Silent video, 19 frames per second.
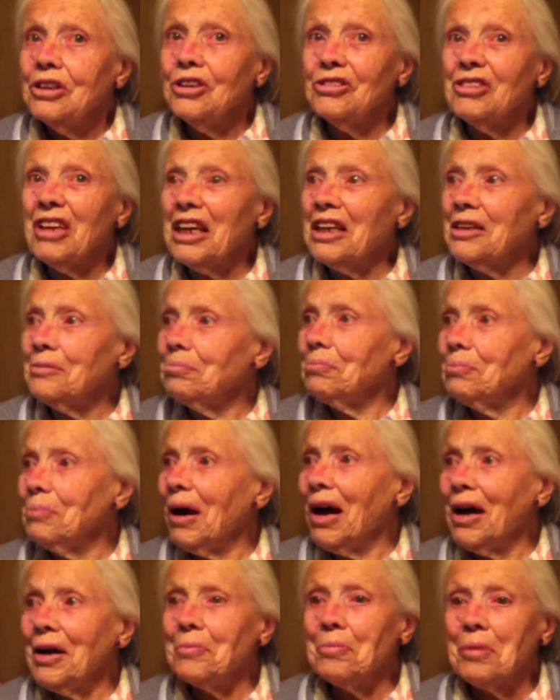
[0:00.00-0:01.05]
You can't
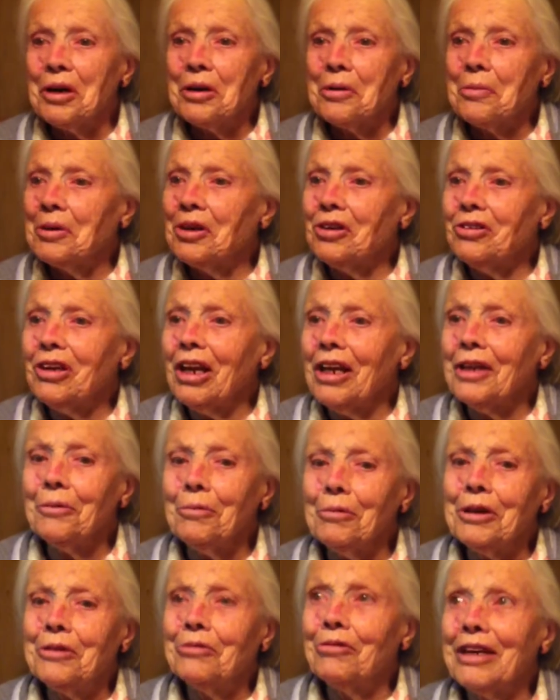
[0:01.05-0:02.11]
buy buttermilk like
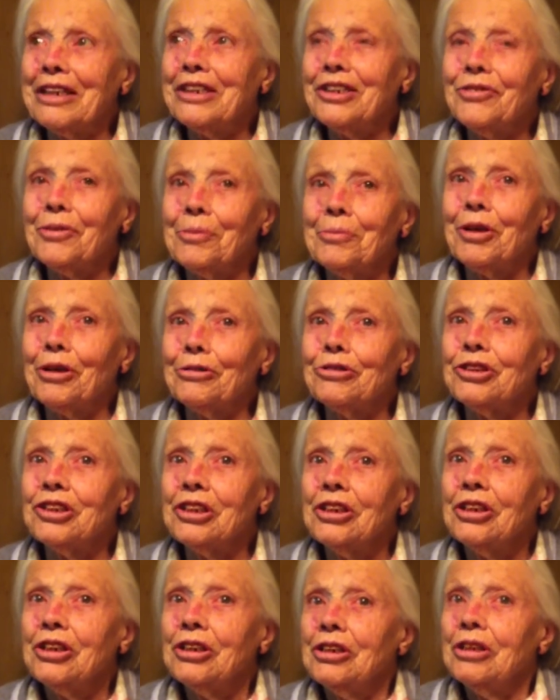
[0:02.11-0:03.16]
we'd raised from those
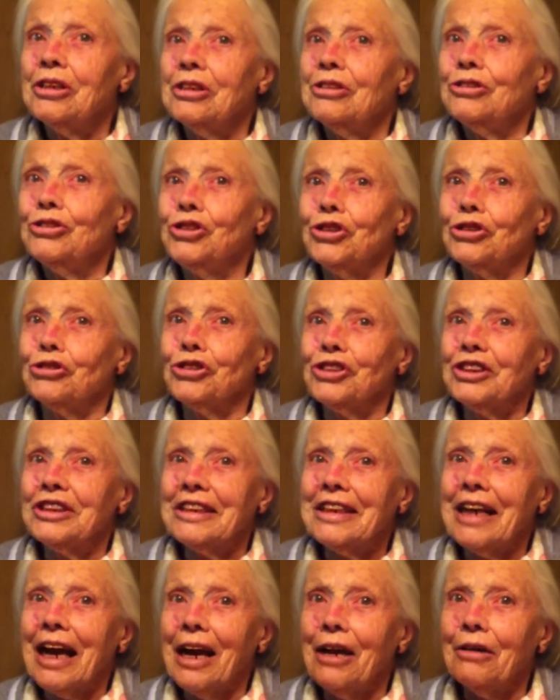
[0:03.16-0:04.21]
Jersey
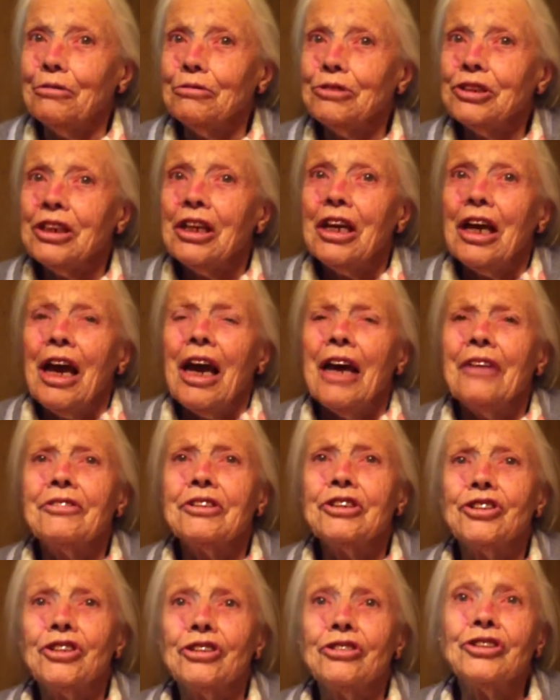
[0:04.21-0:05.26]
cows. And
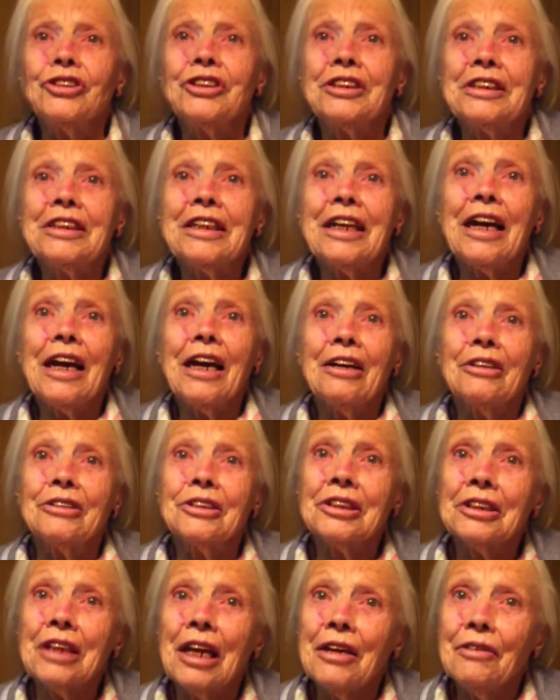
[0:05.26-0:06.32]
the Jersey
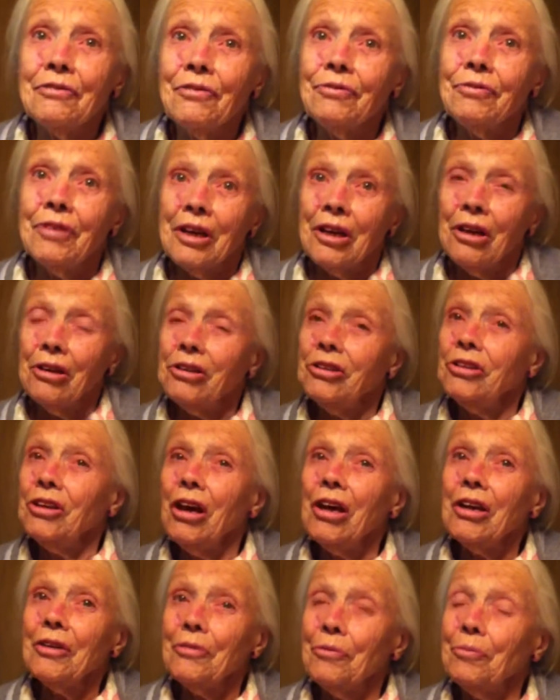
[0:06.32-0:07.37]
cows gave a
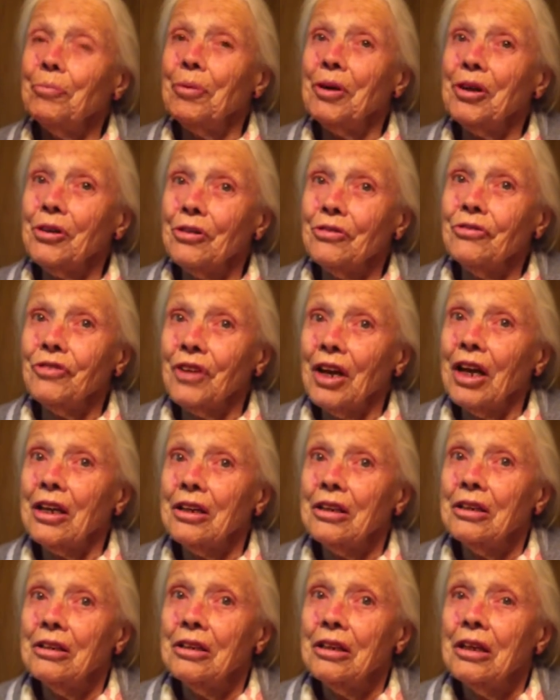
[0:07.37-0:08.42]
lot of butter fat.
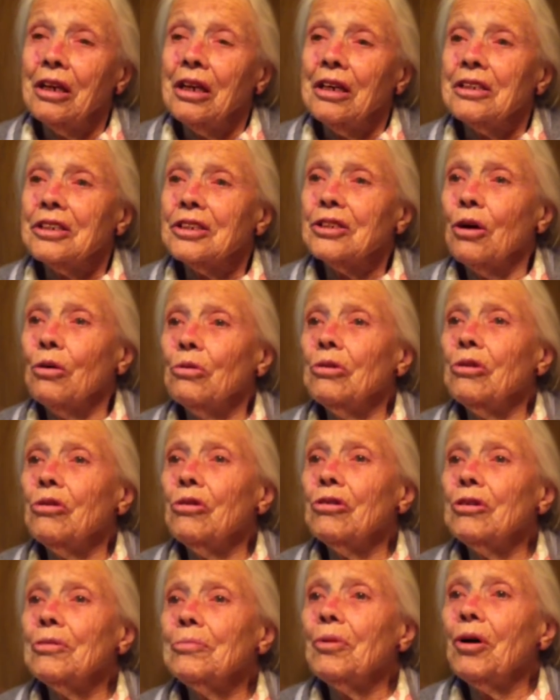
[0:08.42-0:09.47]
So
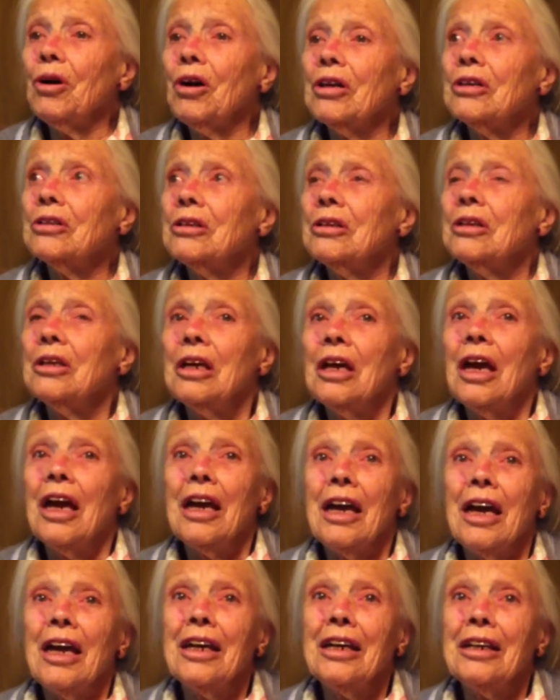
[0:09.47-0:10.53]
Lauren bought,
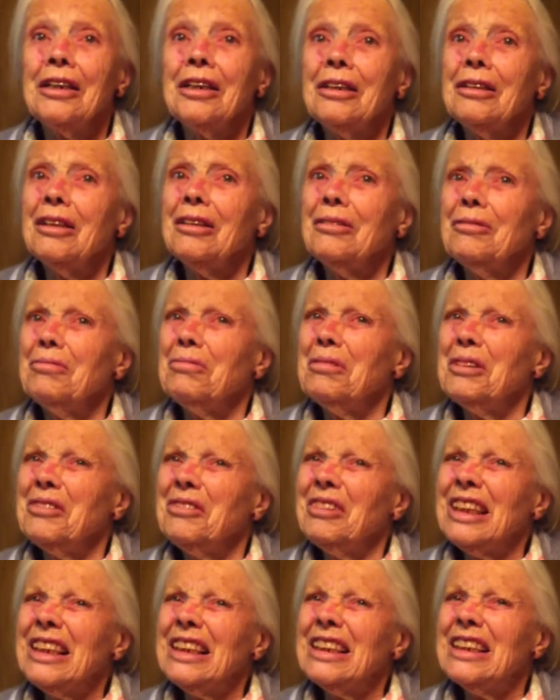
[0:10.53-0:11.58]
and we
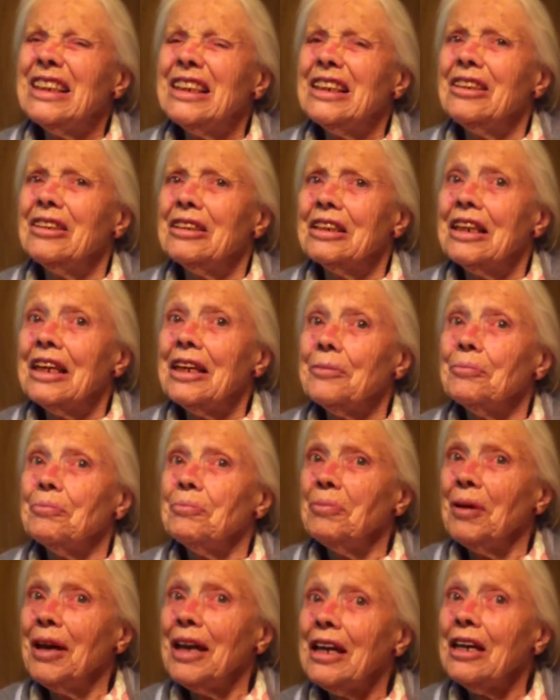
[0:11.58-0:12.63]
really didn't get
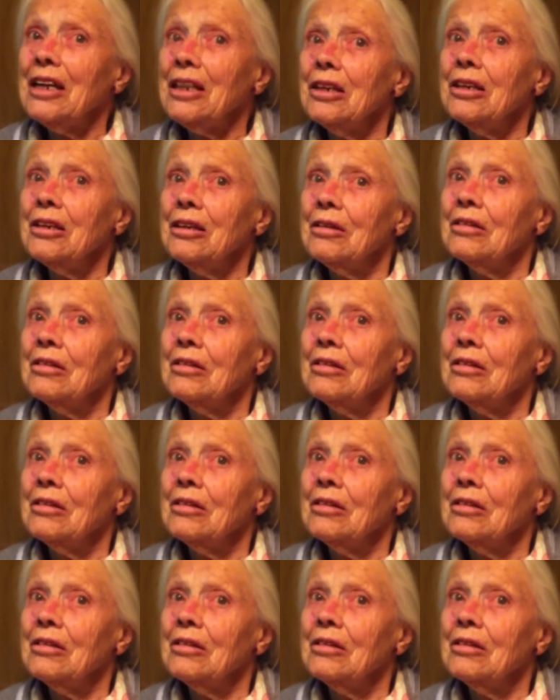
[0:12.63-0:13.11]
paid